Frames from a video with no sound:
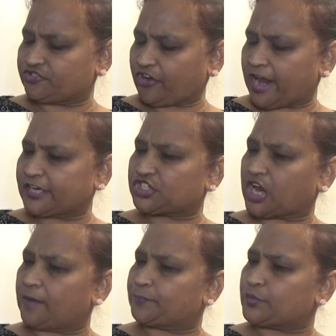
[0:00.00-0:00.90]
Dry
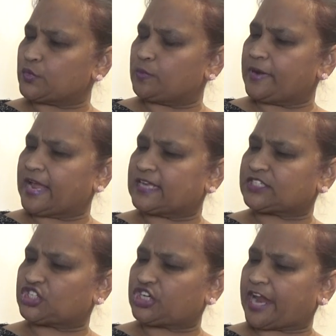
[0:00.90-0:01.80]
Shampoo
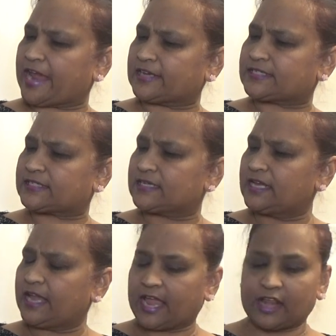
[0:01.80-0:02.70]
SGX
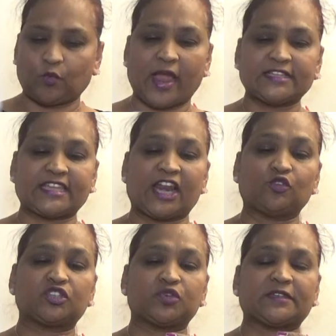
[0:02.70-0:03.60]
NYC. And I
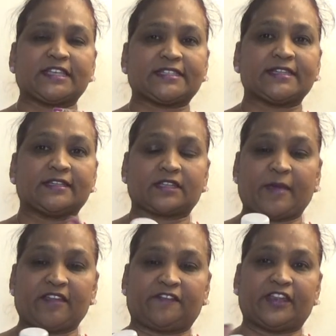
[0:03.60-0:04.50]
know she was listening to
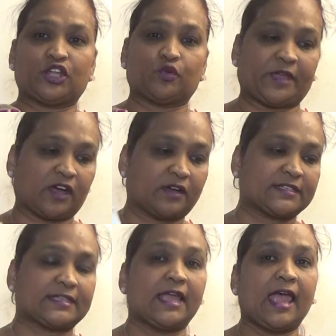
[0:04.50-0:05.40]
my video
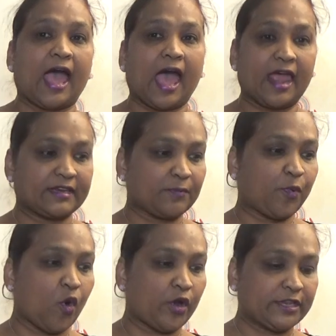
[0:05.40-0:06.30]
because at the
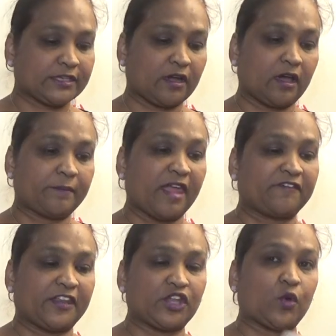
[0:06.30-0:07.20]
point on my
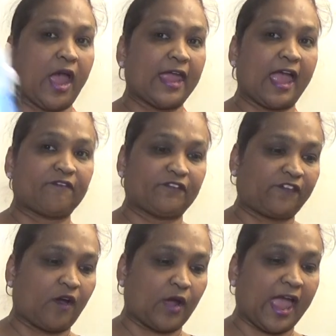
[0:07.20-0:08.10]
video, I haven't
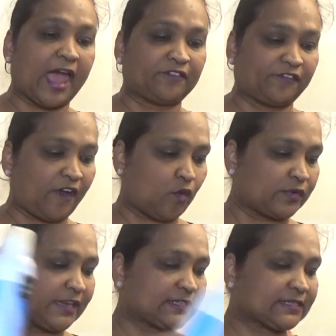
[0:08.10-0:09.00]
found, I hadn't
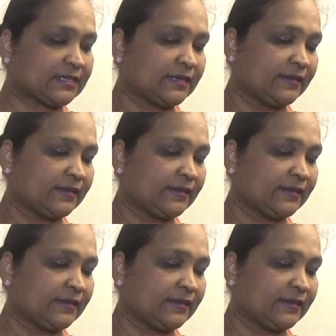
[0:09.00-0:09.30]
found this.